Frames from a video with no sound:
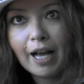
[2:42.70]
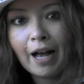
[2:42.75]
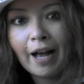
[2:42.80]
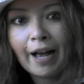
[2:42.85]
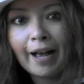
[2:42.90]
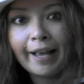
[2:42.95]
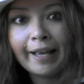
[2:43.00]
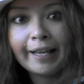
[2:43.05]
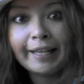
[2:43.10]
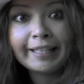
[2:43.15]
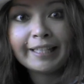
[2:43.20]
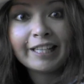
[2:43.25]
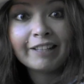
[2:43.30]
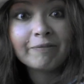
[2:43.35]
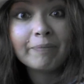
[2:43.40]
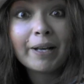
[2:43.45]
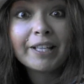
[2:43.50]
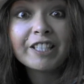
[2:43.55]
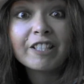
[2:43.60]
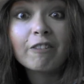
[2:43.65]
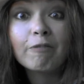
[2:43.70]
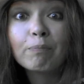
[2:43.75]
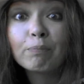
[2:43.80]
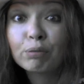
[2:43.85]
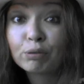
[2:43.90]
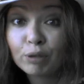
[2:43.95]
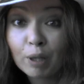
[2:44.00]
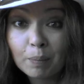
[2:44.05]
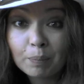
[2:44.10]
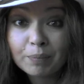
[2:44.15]
I give myself
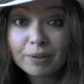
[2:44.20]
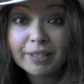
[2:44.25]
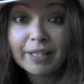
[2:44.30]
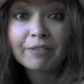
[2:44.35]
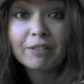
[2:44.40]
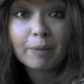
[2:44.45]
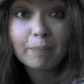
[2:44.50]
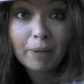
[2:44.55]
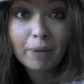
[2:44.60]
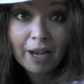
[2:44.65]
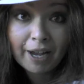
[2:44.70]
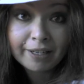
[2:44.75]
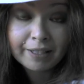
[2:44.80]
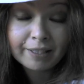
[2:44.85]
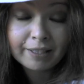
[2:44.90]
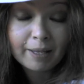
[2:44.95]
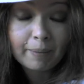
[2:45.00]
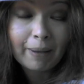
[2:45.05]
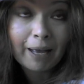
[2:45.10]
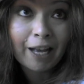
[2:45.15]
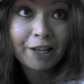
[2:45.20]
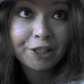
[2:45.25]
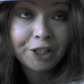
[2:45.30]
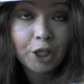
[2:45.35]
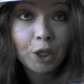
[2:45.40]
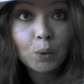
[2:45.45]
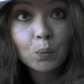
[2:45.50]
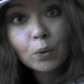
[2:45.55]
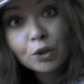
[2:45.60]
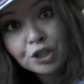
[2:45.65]
prompts and reminders about, you
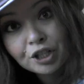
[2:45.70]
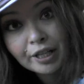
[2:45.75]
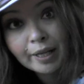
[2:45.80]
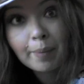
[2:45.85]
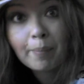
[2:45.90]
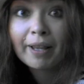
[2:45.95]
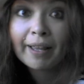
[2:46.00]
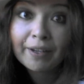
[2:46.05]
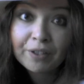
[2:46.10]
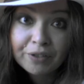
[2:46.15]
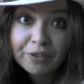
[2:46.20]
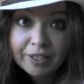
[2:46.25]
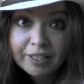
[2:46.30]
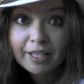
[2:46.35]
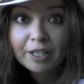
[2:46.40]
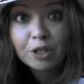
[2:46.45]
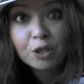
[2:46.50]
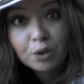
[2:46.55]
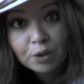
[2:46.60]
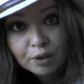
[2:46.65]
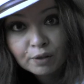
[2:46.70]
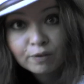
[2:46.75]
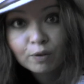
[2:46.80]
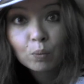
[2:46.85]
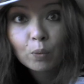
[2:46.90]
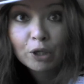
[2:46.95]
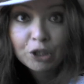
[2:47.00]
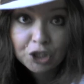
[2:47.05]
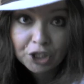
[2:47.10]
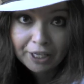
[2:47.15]
know, which email address I used for
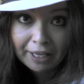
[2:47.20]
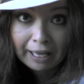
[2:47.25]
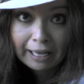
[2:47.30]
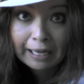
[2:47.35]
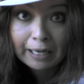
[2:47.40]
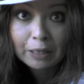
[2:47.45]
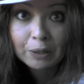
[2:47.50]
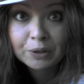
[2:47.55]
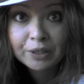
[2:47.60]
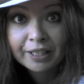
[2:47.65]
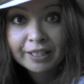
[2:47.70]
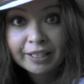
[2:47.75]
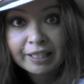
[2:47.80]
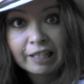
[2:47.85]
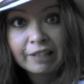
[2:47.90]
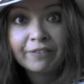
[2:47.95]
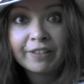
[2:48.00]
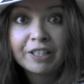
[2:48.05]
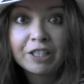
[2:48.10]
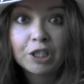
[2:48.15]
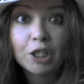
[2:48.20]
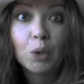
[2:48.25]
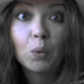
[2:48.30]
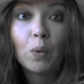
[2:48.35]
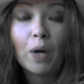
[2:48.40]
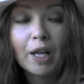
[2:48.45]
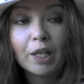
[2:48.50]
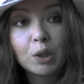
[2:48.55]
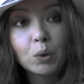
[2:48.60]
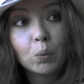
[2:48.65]
which account and if it's the
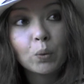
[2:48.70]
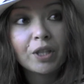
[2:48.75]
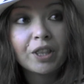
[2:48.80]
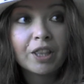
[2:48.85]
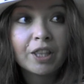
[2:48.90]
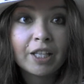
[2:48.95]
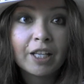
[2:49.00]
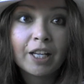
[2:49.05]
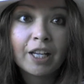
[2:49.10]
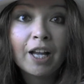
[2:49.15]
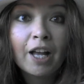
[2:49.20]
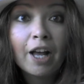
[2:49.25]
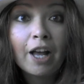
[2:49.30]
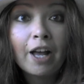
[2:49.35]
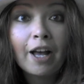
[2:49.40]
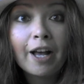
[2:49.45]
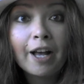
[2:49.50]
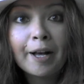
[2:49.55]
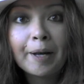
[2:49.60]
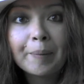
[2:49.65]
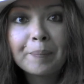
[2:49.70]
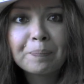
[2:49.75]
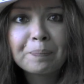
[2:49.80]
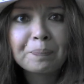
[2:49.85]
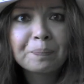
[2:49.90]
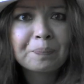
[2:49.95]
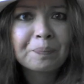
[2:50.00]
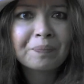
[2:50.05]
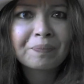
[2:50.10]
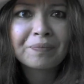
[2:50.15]
one with the
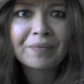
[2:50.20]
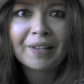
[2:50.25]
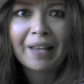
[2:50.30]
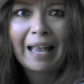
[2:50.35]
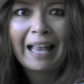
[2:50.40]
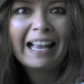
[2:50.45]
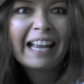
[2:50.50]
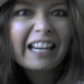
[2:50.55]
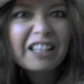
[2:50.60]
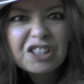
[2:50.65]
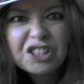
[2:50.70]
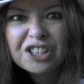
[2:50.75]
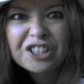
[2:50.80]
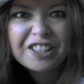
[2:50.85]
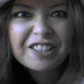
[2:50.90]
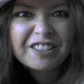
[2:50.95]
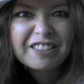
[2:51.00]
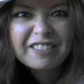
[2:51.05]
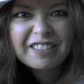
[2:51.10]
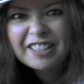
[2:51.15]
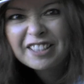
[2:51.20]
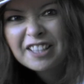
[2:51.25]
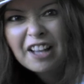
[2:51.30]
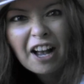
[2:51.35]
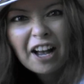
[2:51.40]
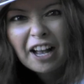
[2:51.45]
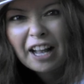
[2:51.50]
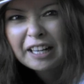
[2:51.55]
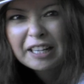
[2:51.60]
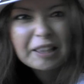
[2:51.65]
hash
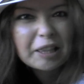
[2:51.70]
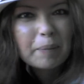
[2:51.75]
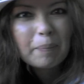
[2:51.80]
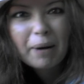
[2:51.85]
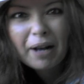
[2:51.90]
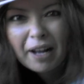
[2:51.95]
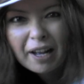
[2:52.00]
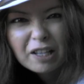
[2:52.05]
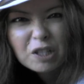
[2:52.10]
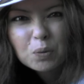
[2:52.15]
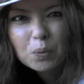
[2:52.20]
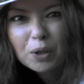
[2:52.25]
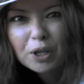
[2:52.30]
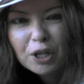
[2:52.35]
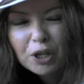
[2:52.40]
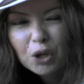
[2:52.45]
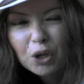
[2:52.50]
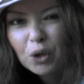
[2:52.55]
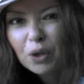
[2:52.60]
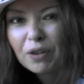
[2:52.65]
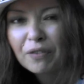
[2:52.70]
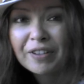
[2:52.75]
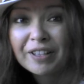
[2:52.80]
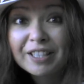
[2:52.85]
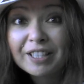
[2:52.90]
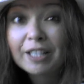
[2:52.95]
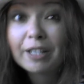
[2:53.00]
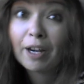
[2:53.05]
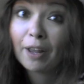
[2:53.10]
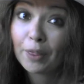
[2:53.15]
sign in the password or if
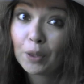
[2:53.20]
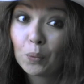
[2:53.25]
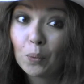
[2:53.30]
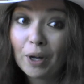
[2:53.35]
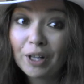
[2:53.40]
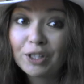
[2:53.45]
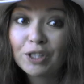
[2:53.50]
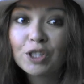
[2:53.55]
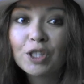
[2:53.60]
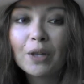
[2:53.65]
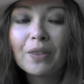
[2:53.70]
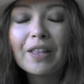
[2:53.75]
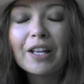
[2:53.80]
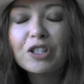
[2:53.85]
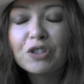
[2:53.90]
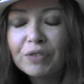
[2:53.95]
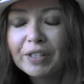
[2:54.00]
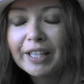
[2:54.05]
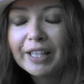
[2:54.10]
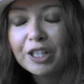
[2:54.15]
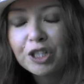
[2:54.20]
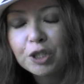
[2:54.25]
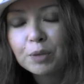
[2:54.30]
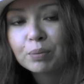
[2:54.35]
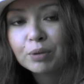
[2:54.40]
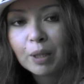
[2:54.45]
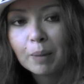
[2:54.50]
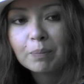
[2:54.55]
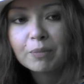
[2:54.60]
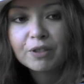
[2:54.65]
it's another one. So they're really just
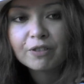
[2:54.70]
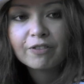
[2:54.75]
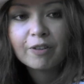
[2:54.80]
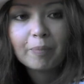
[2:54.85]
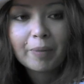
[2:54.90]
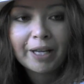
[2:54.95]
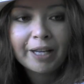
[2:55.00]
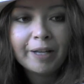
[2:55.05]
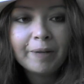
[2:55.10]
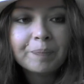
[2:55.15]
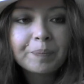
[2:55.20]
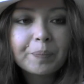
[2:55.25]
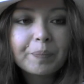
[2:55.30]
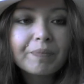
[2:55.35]
prompts for me.